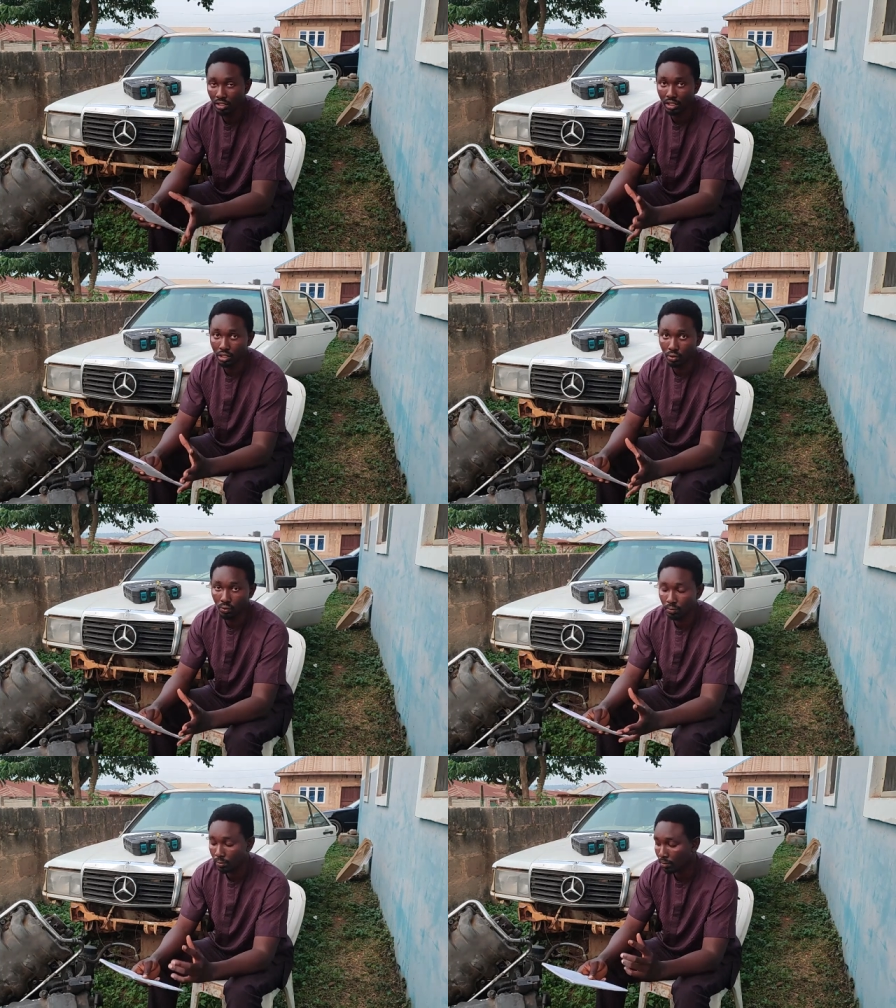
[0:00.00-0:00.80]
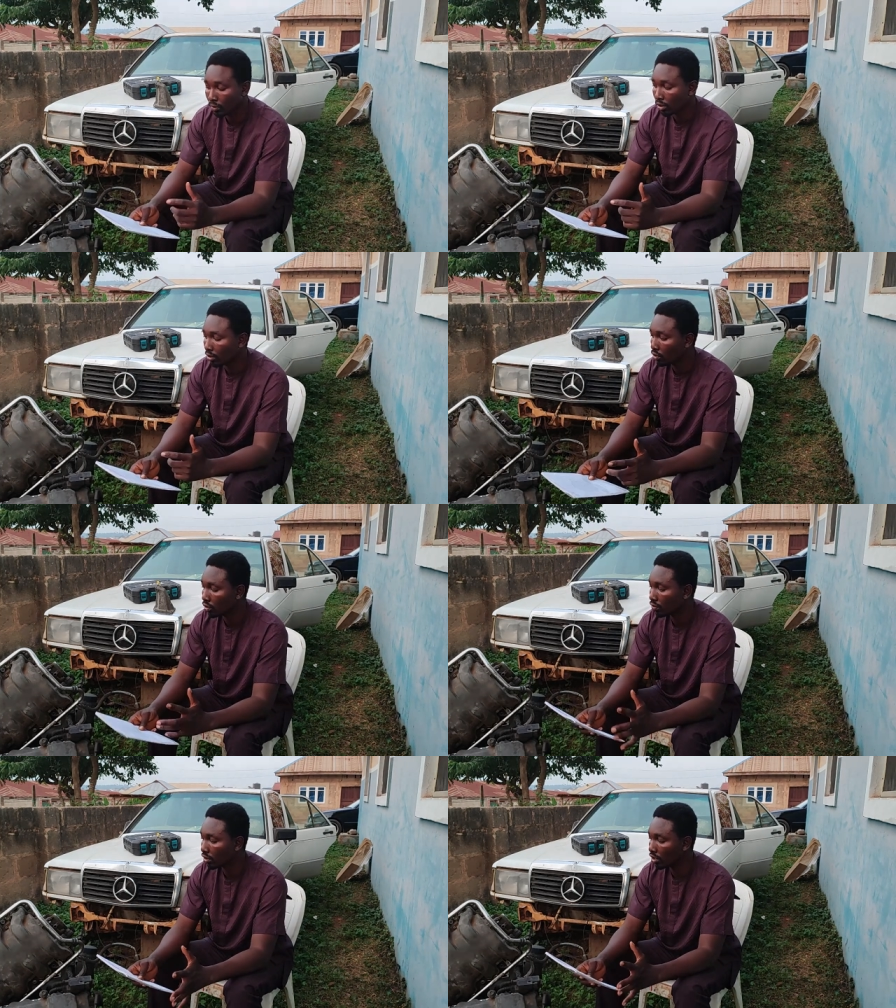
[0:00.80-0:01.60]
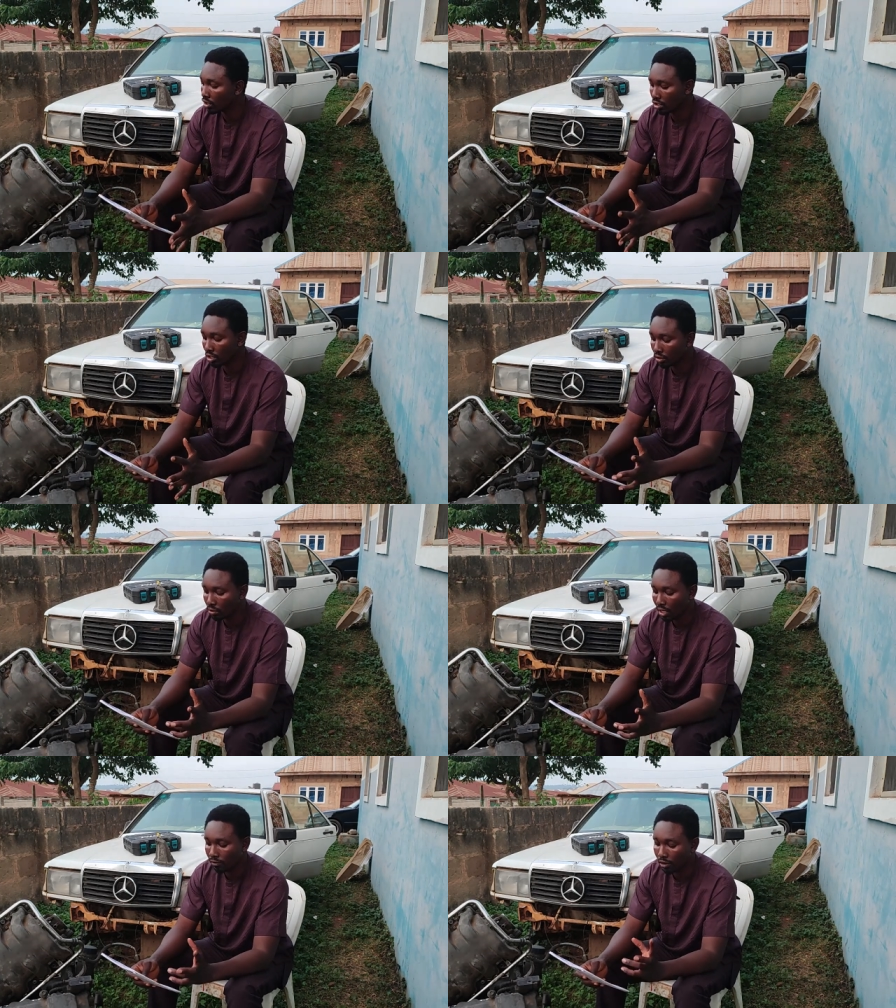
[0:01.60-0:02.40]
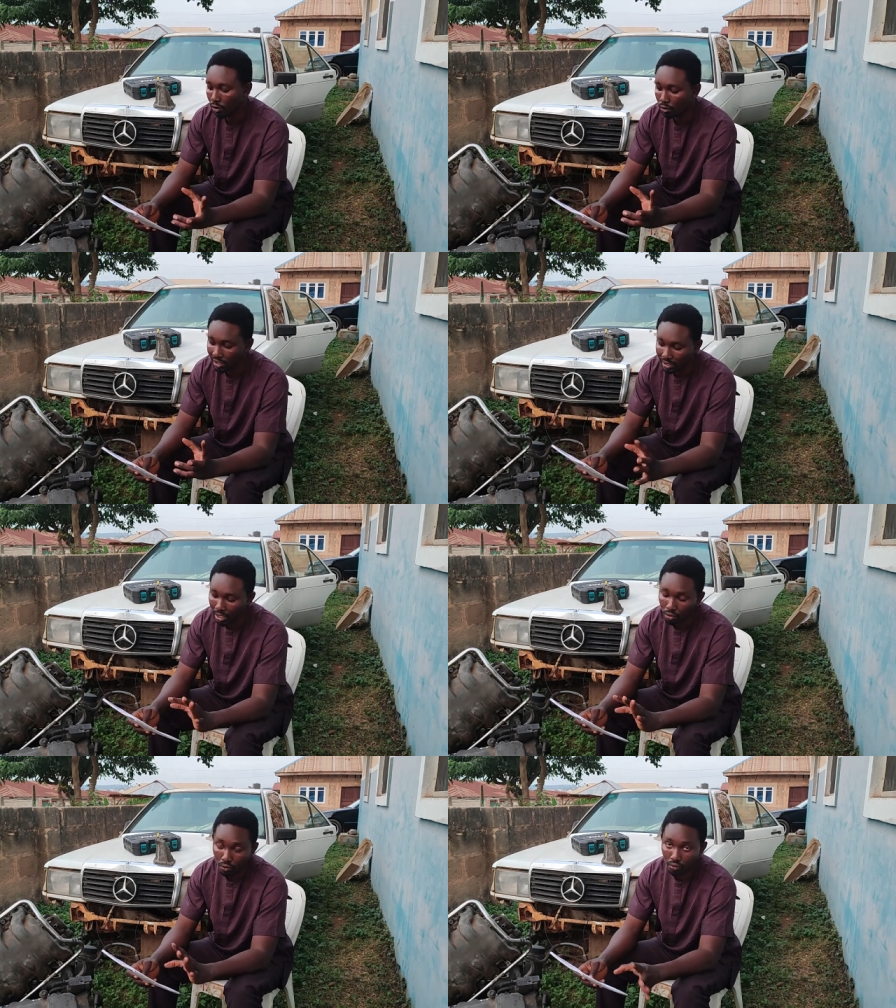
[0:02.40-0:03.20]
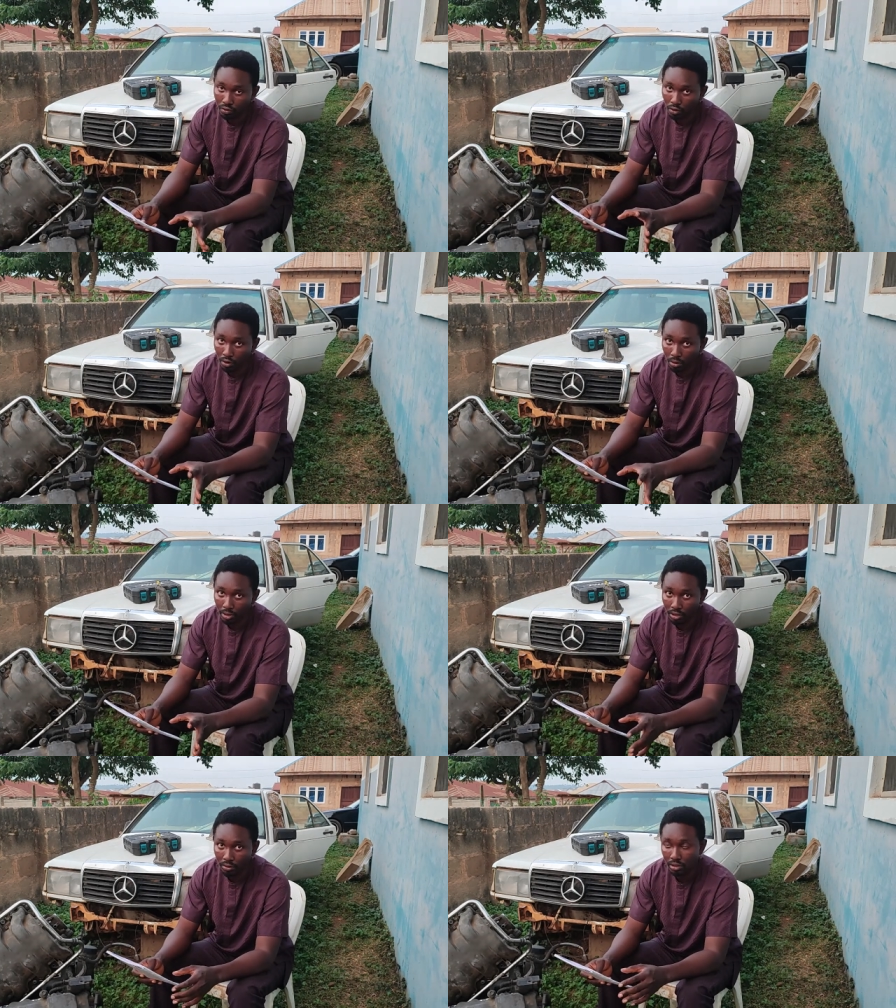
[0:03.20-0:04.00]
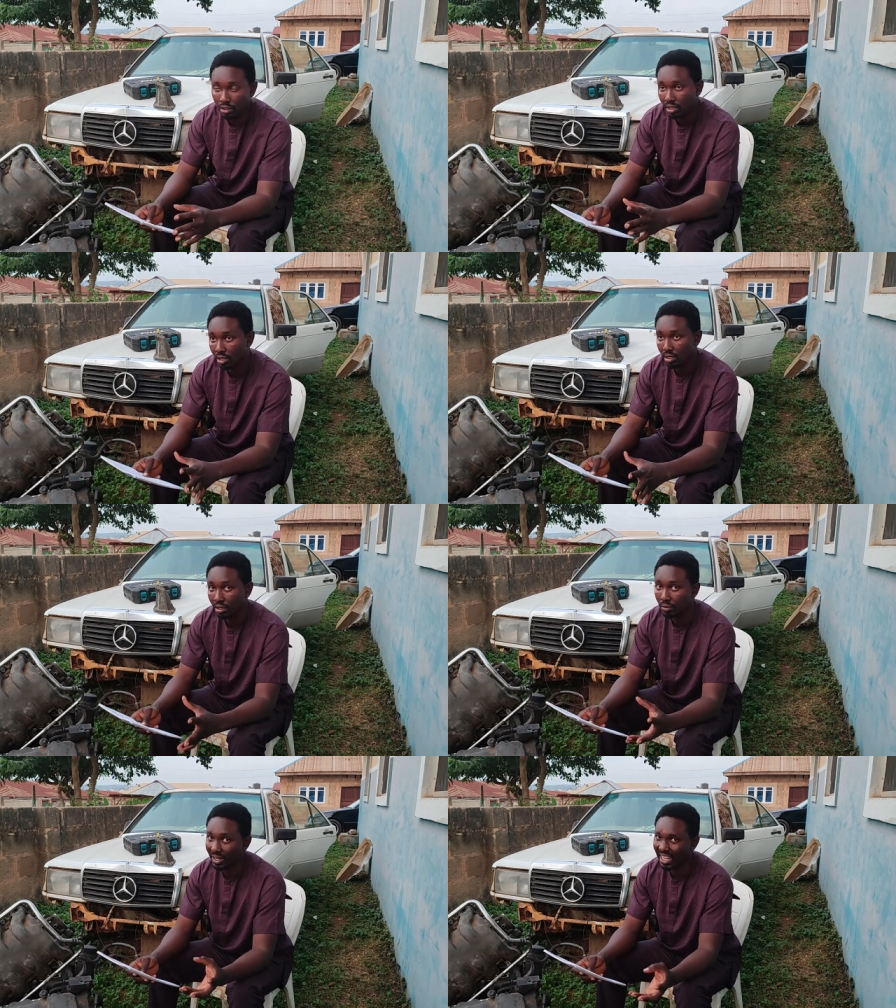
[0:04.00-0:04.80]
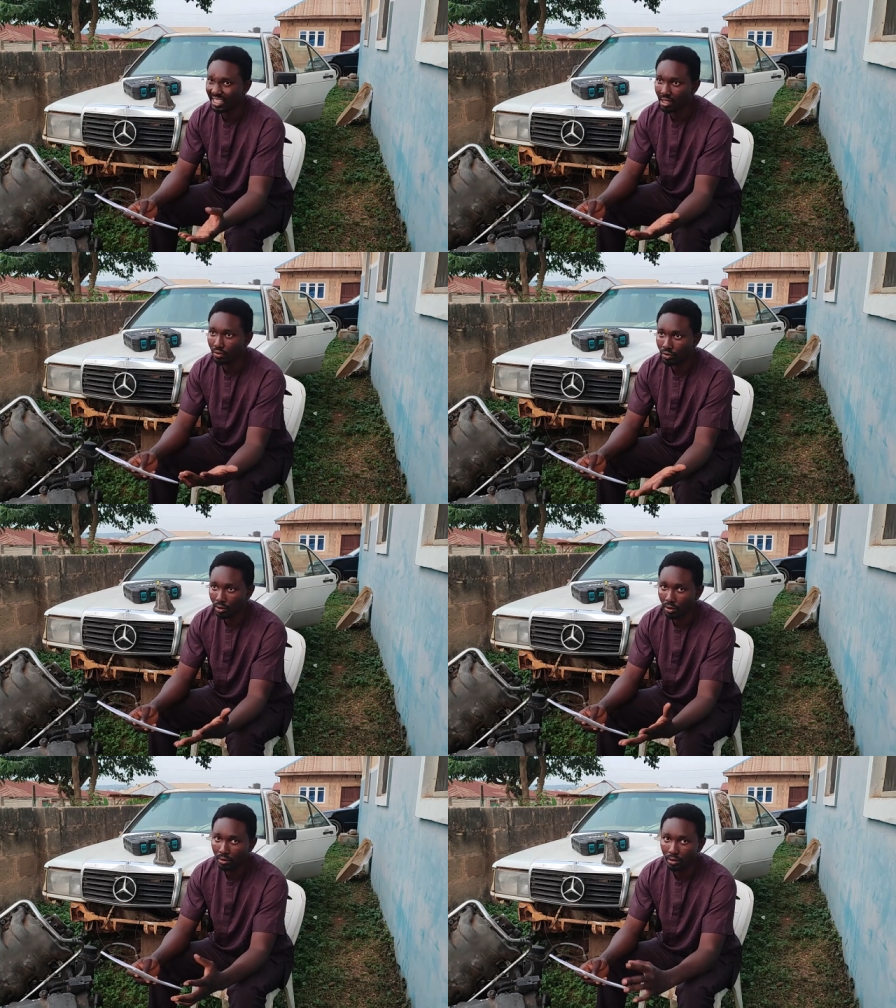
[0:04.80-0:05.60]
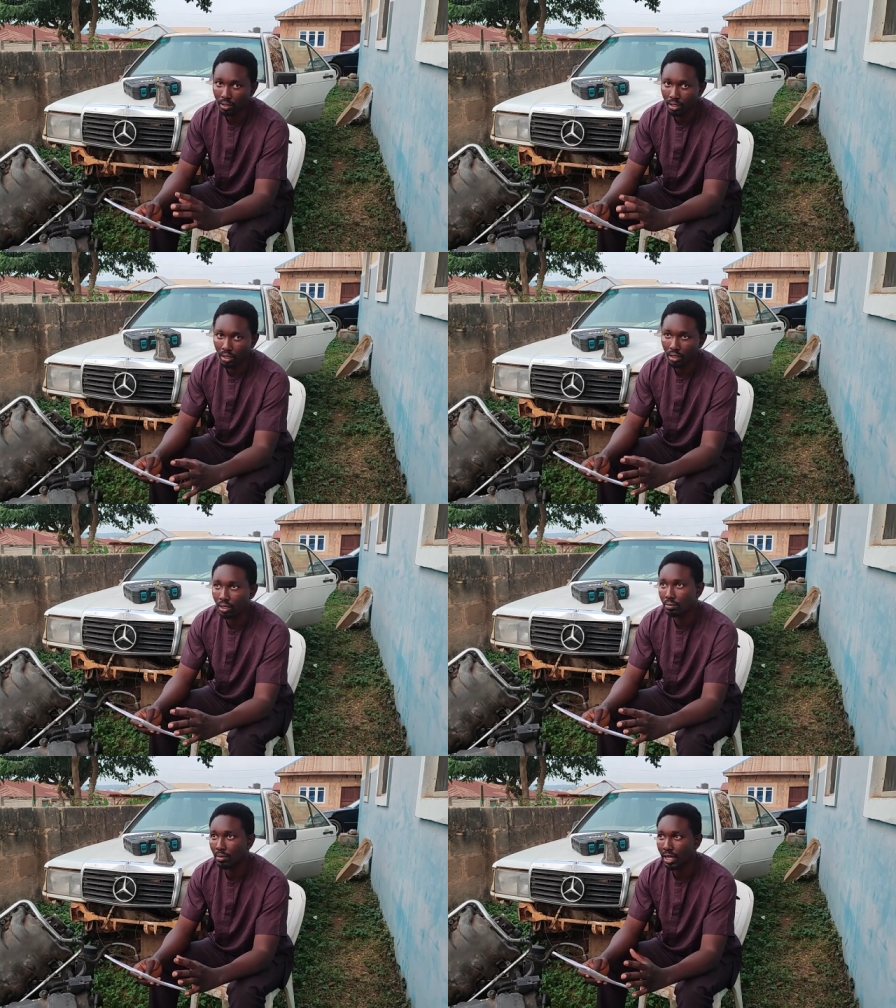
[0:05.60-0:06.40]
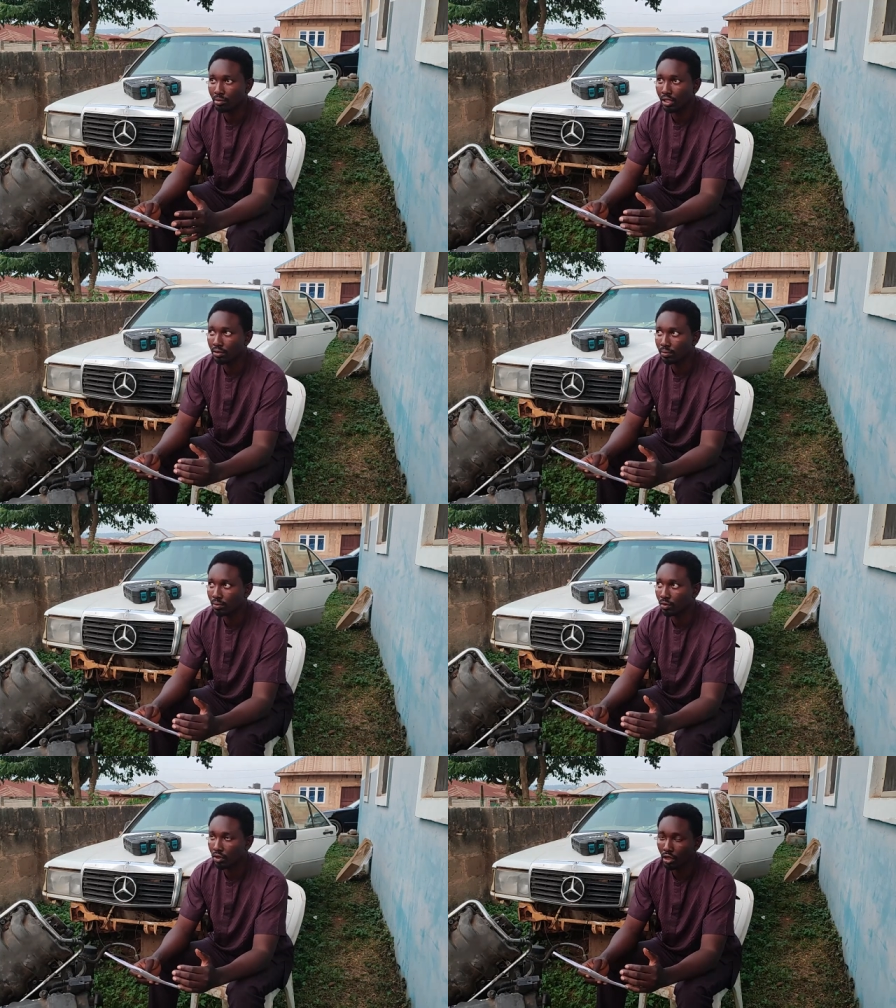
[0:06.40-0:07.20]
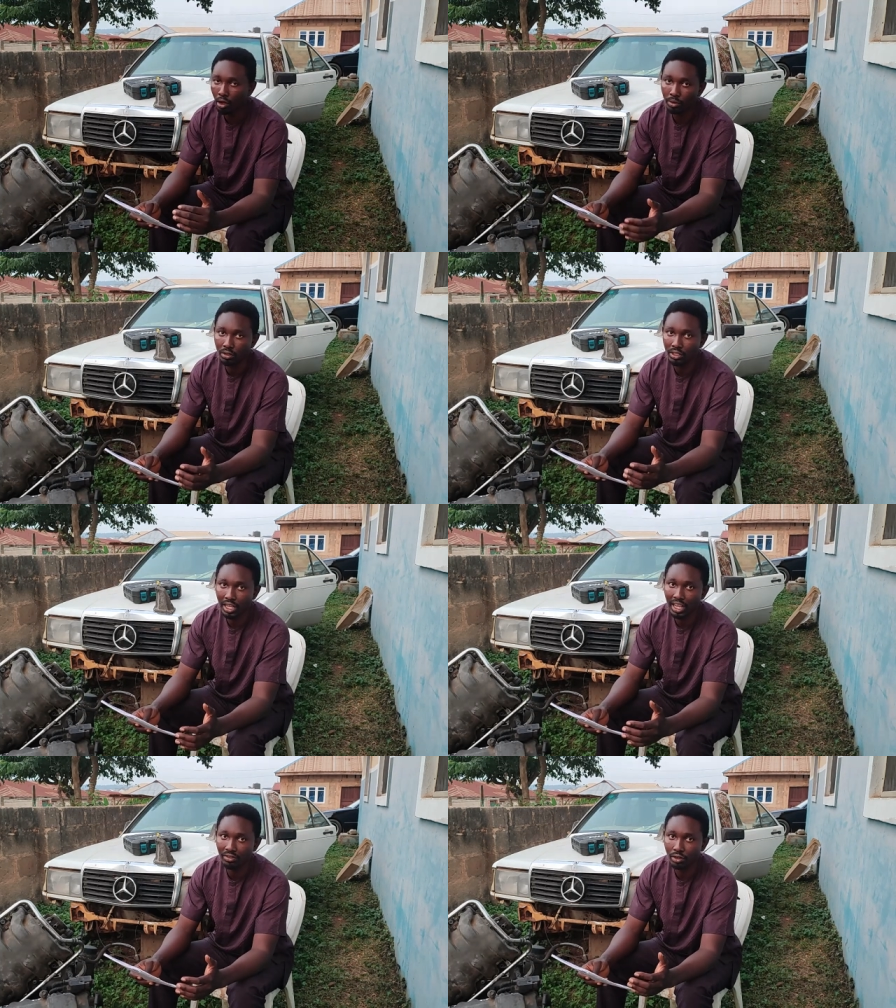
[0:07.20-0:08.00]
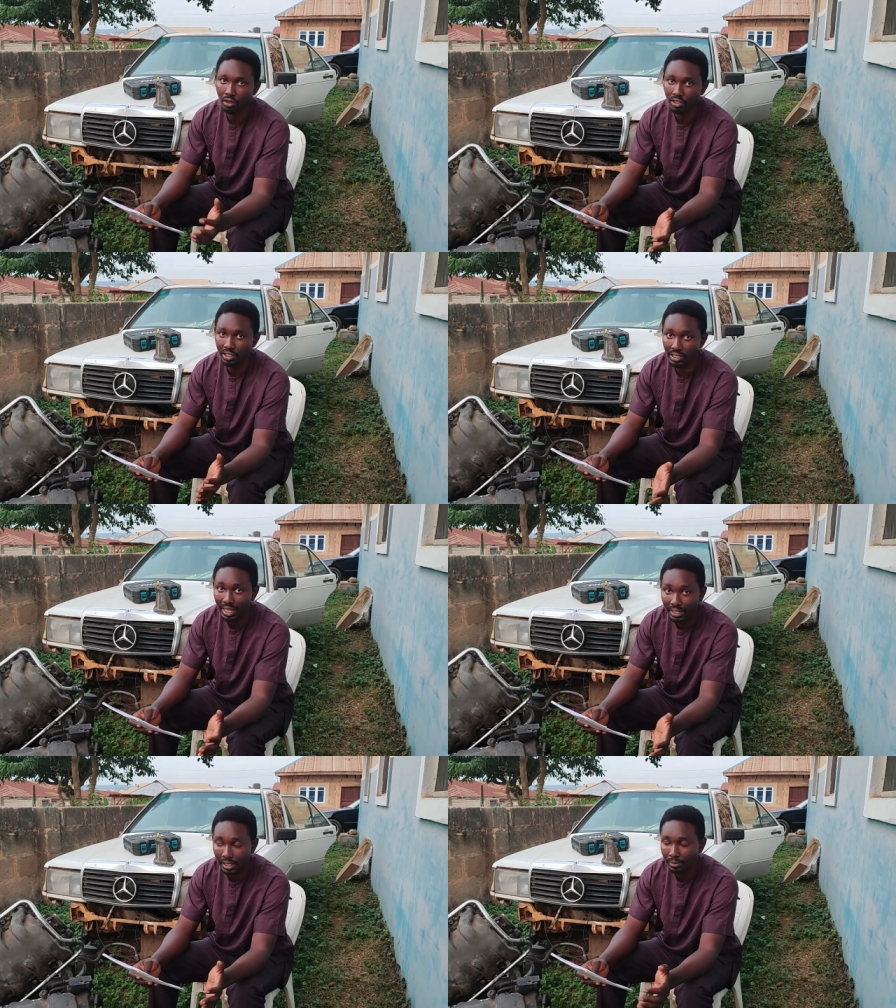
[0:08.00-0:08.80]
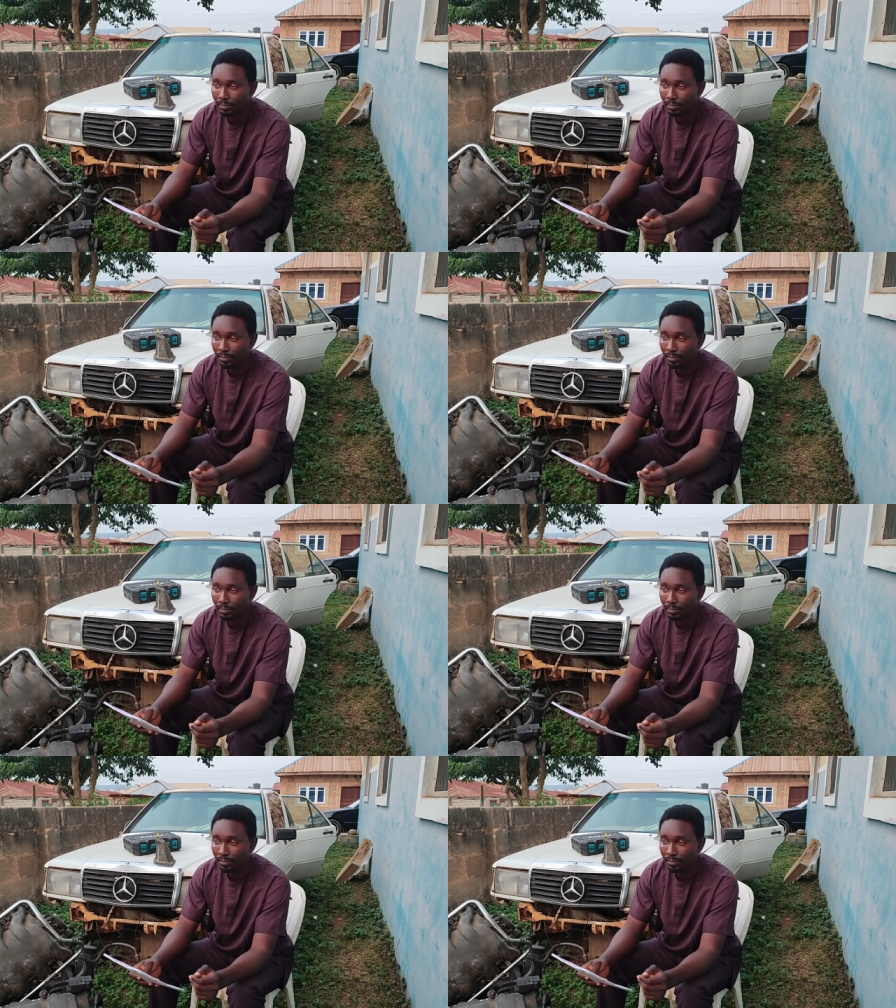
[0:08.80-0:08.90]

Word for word: ECU so for the ECU I've narrowed it down to four options when I say four uh, I mean the options I have considered